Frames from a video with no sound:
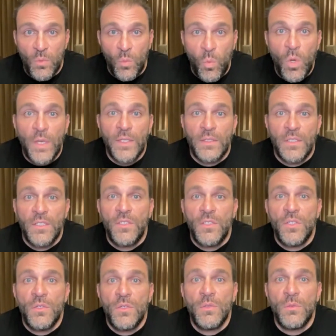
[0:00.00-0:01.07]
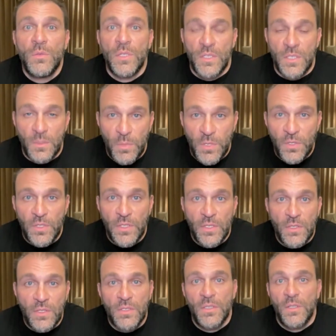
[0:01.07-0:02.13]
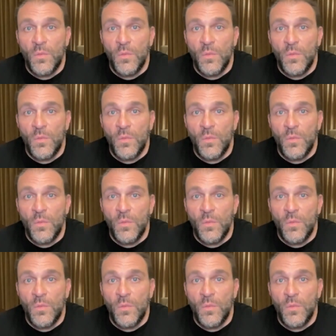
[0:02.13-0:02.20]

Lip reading: What did you experience